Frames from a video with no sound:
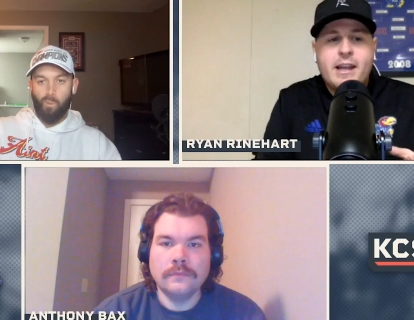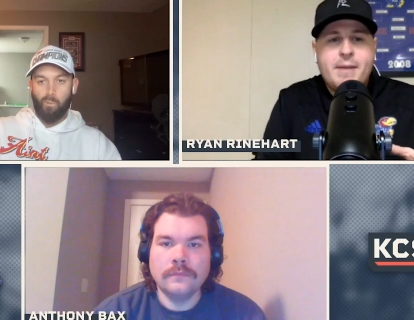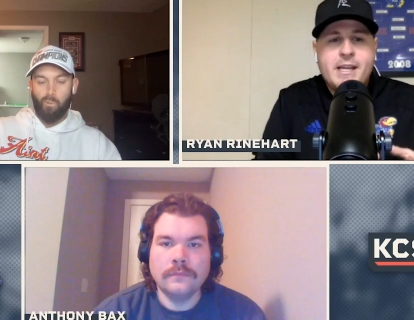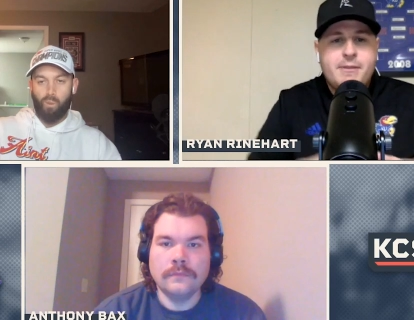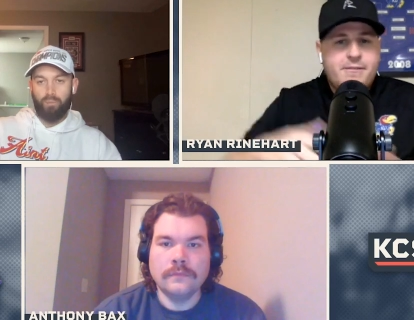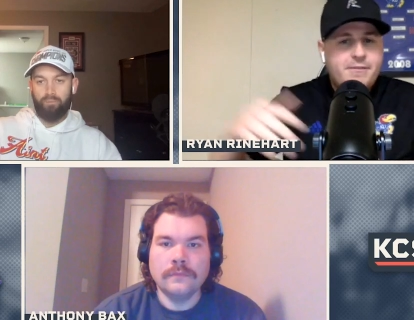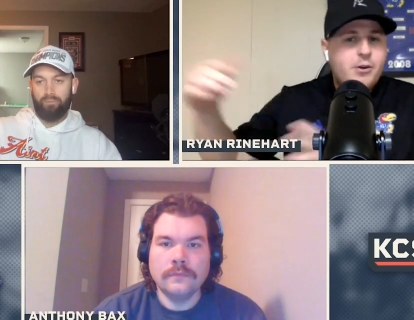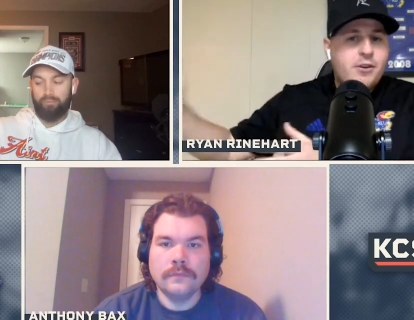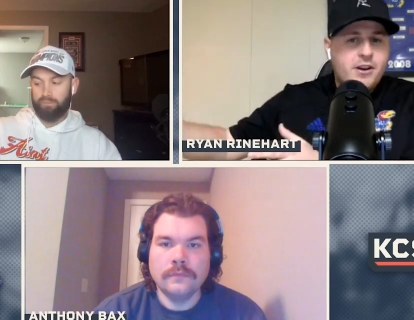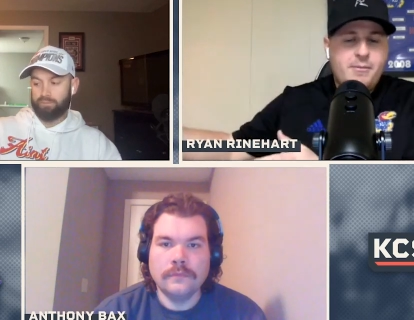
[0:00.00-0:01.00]
Speaker 1: it makes me feel
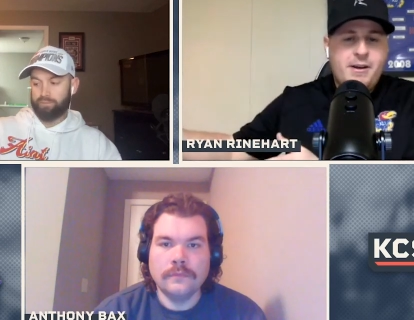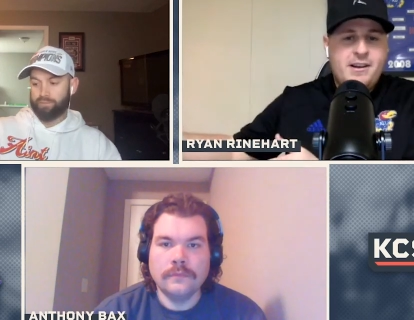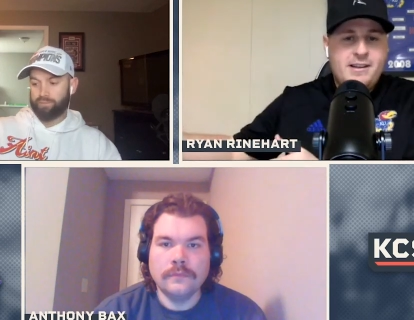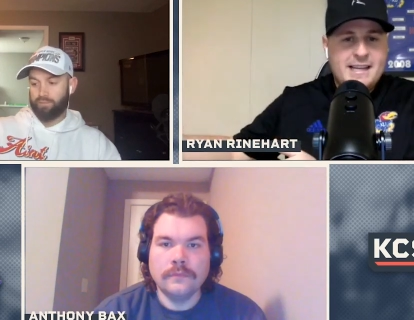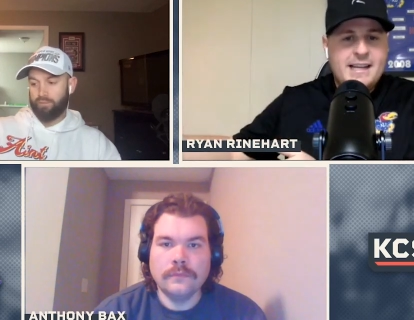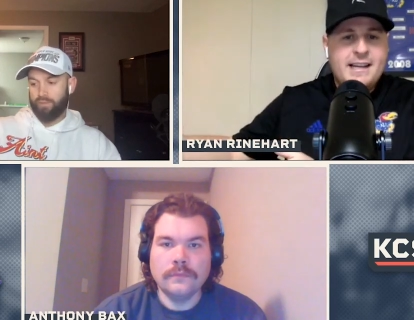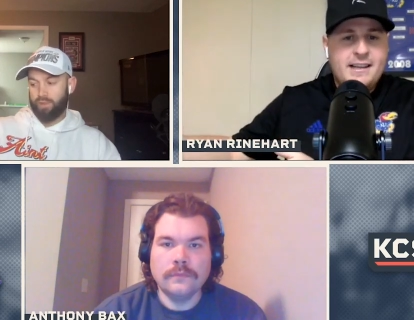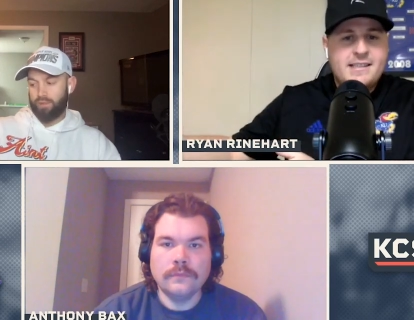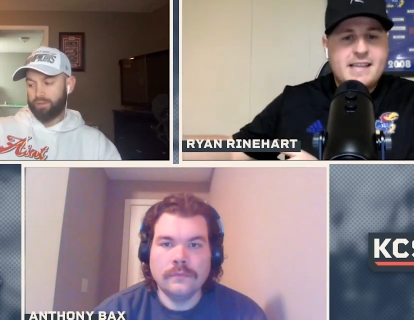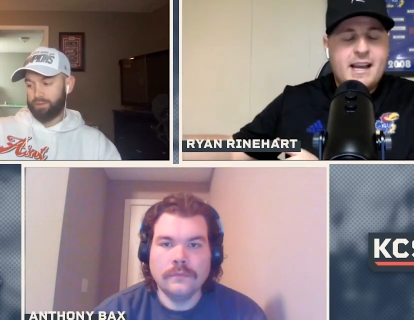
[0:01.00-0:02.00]
good about us getting to
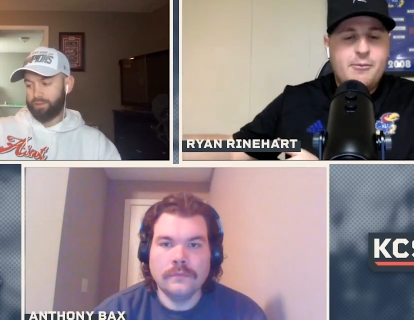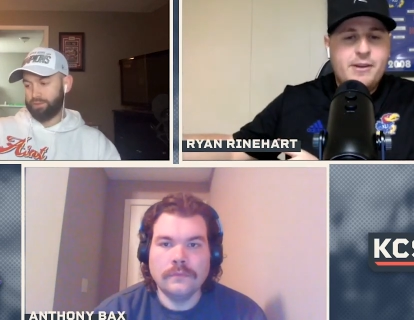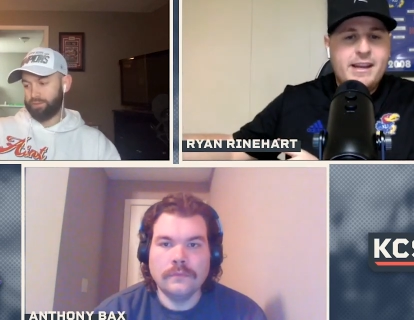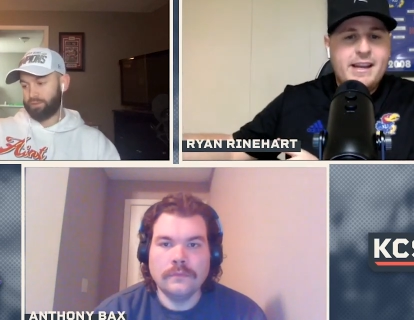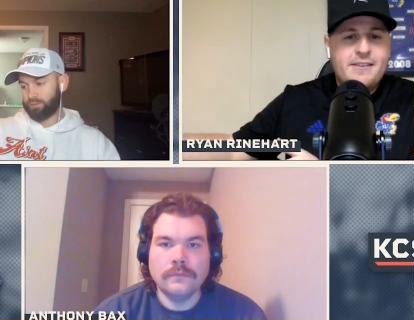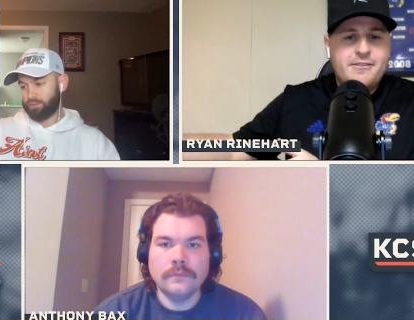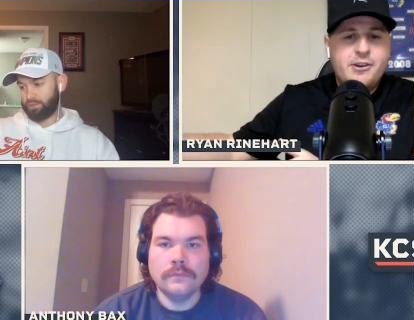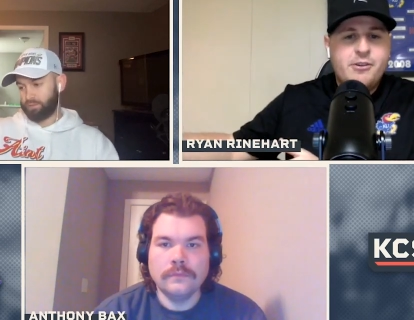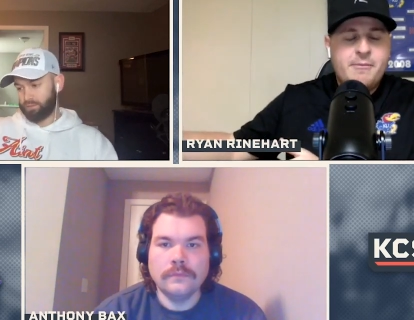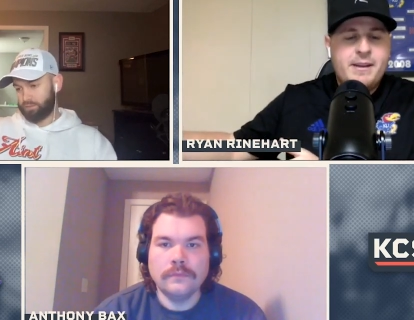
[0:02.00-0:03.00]
the second weekend, if you know
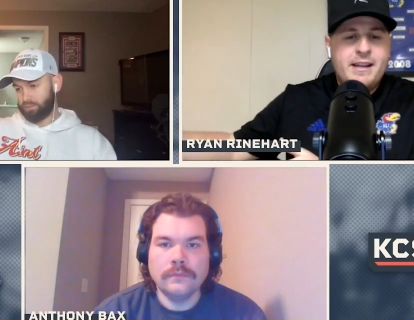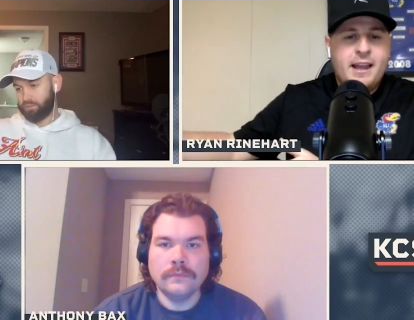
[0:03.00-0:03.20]
what I mean.